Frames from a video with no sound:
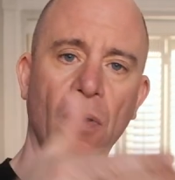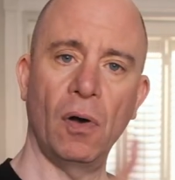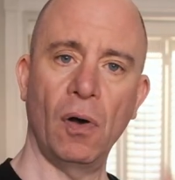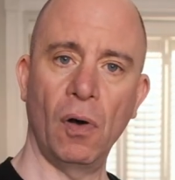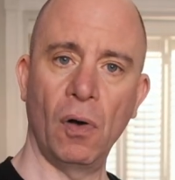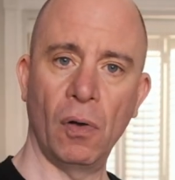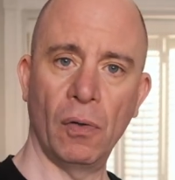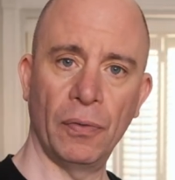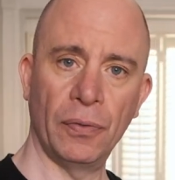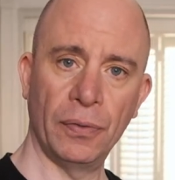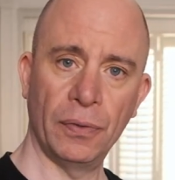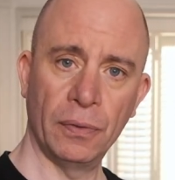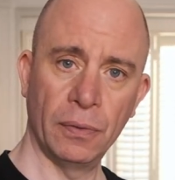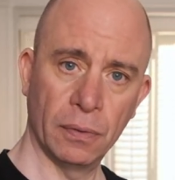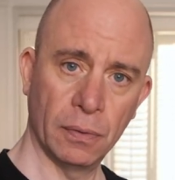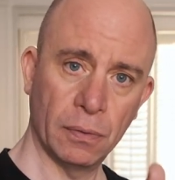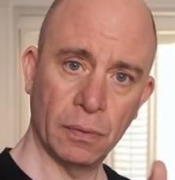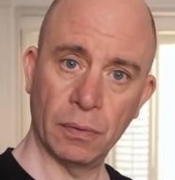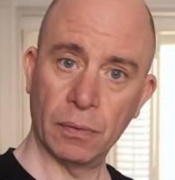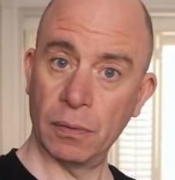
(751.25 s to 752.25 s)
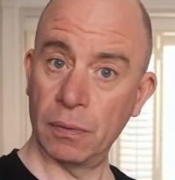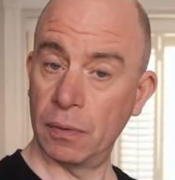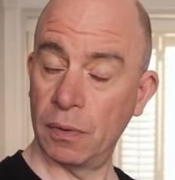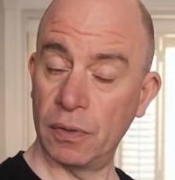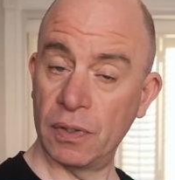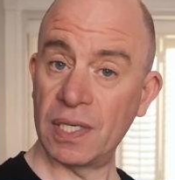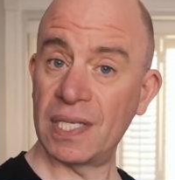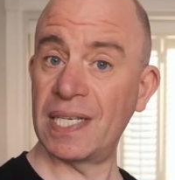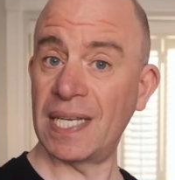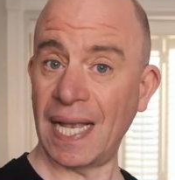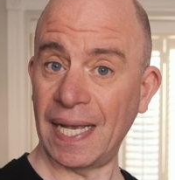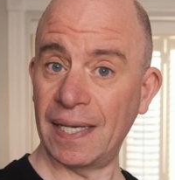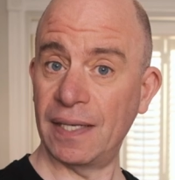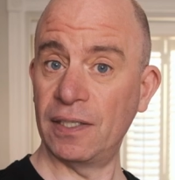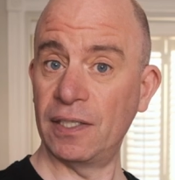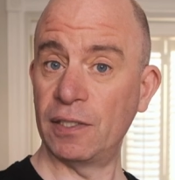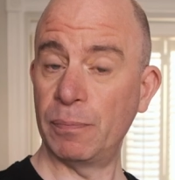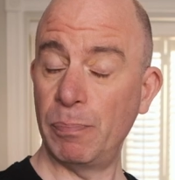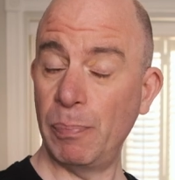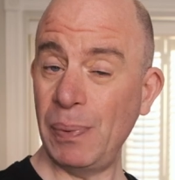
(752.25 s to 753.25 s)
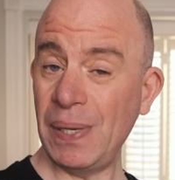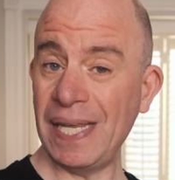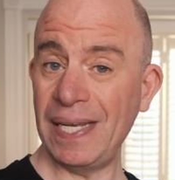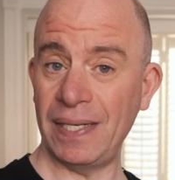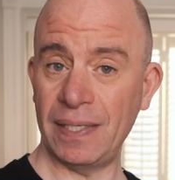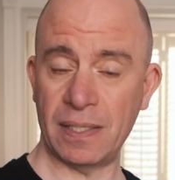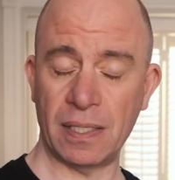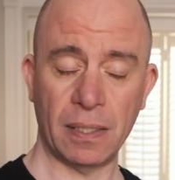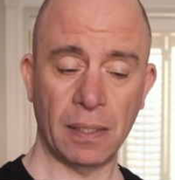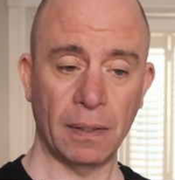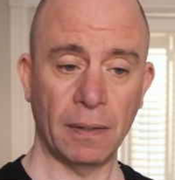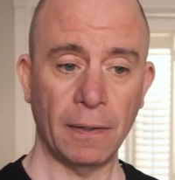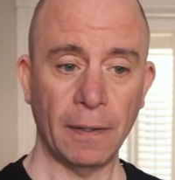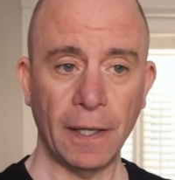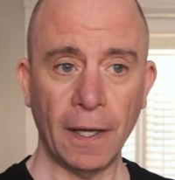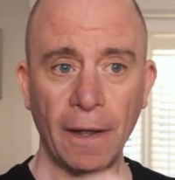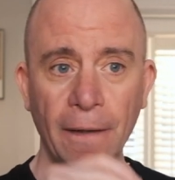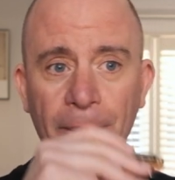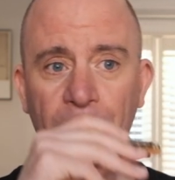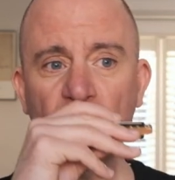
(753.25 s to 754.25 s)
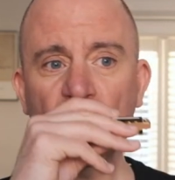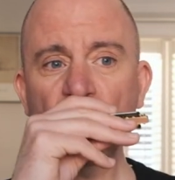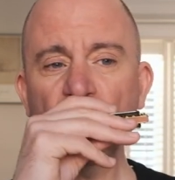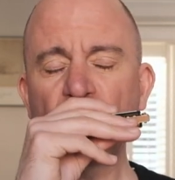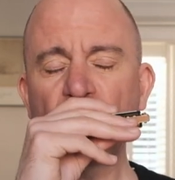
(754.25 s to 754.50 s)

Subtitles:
on the second beat, okay?